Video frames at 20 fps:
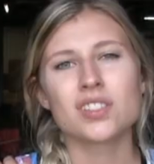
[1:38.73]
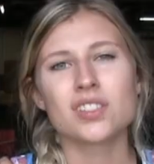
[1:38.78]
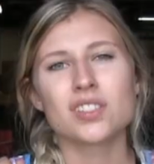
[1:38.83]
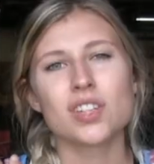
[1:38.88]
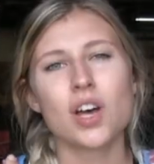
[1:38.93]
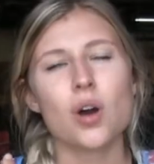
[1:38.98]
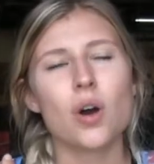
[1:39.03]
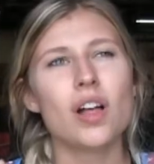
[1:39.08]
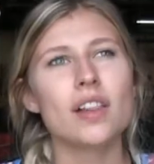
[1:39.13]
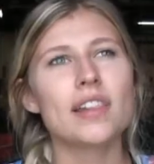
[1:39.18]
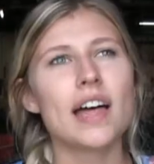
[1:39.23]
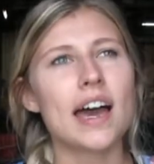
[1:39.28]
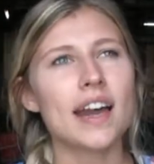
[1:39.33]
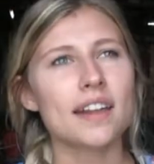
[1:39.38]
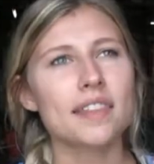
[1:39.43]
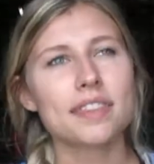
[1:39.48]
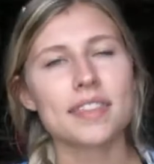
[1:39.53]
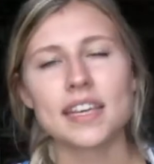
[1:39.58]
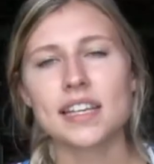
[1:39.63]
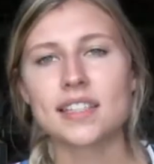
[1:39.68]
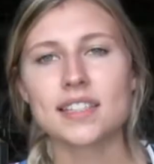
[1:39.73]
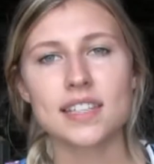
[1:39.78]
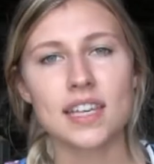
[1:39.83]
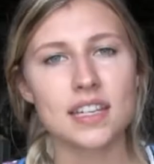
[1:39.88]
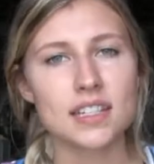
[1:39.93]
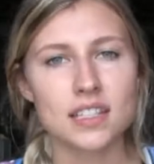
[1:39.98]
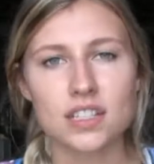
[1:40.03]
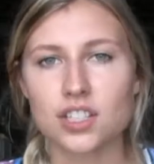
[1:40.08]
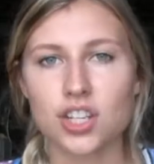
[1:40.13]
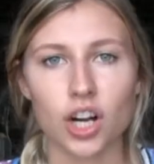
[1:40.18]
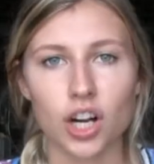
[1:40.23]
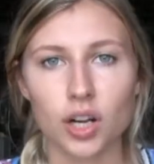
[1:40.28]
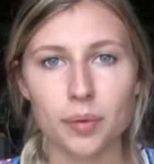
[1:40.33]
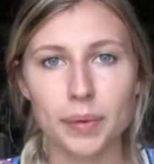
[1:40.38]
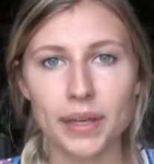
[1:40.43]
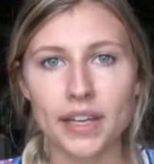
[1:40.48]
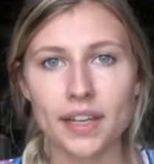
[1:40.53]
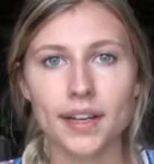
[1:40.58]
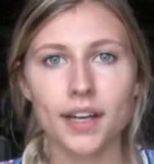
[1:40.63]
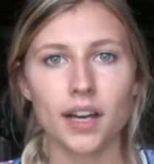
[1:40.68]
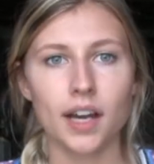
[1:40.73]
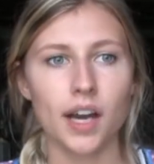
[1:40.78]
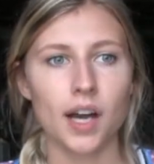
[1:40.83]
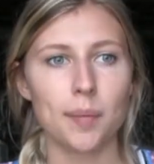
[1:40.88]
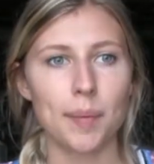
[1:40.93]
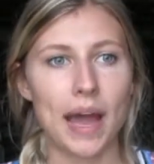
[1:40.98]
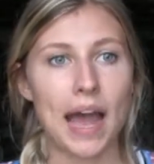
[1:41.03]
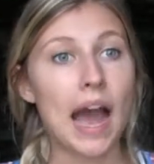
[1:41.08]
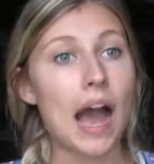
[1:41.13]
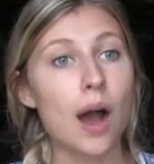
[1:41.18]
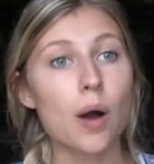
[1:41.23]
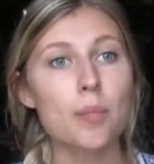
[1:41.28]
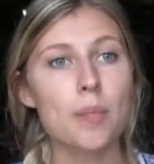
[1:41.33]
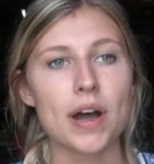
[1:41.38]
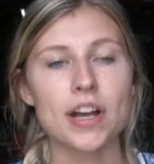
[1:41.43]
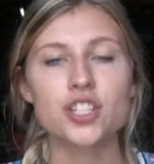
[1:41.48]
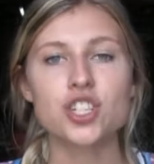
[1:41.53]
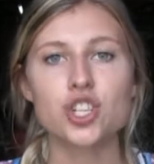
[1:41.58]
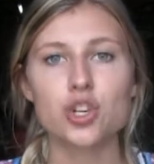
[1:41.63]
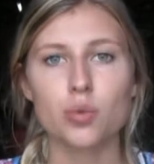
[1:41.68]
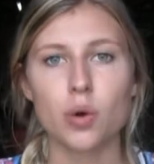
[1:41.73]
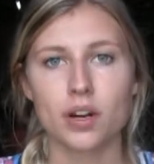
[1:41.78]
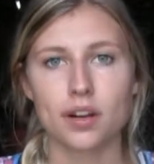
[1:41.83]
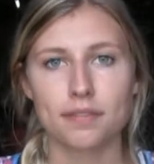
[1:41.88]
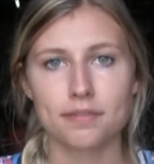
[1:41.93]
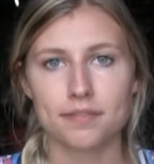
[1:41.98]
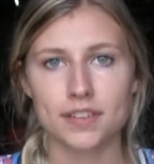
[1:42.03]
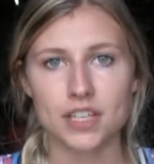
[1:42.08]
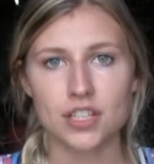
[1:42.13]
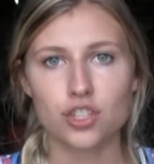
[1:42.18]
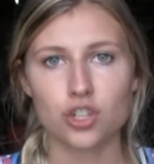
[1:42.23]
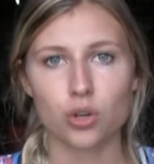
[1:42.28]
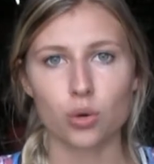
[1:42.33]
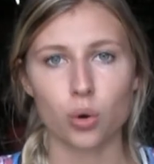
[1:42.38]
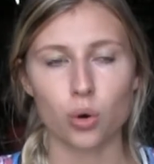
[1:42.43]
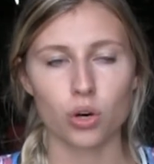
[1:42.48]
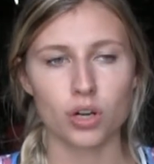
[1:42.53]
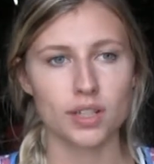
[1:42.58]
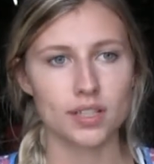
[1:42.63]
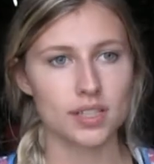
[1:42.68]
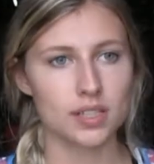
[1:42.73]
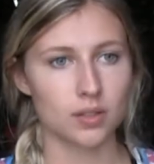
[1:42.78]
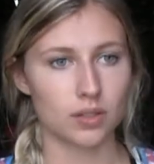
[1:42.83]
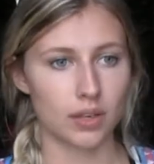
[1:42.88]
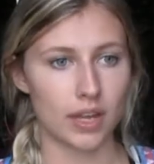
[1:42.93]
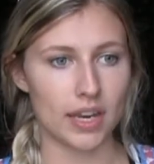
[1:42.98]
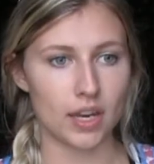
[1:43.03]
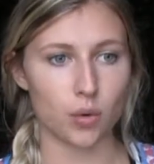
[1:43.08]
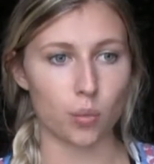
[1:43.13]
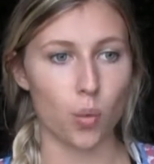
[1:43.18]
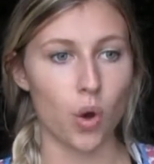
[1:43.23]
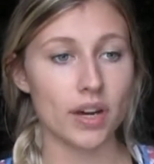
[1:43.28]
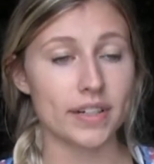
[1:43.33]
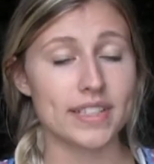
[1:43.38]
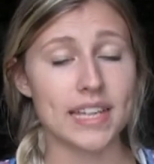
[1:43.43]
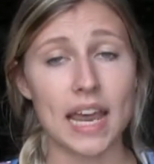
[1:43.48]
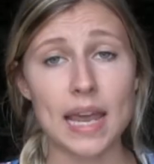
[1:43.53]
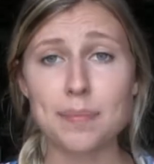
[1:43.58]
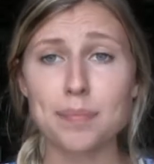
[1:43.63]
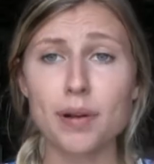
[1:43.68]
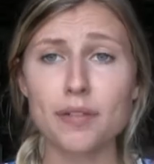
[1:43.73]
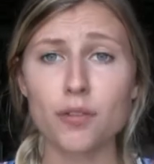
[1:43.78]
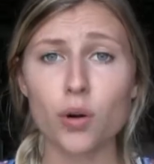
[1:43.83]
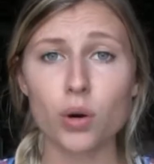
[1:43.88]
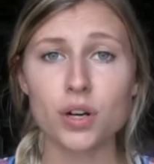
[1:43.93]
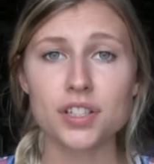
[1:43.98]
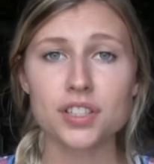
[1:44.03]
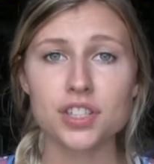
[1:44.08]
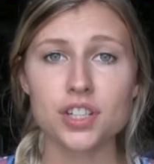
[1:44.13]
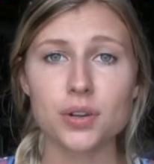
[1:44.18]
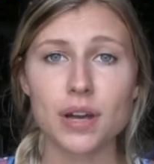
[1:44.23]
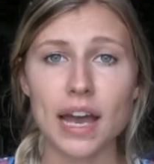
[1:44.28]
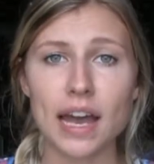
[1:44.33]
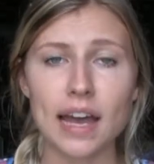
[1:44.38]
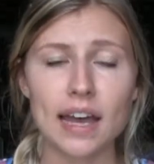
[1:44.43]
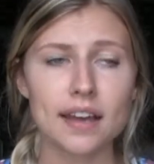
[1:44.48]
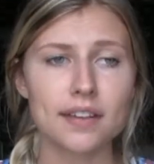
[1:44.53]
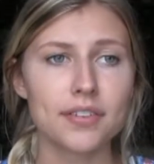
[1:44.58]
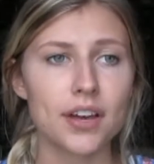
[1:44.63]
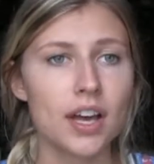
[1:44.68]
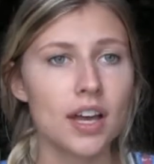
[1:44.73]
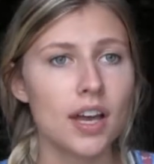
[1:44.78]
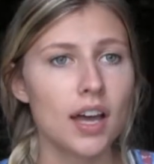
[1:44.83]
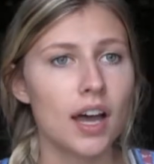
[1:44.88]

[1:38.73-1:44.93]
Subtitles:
So a lot of things can determine how much you want to feed your horse, like what type of horse you have.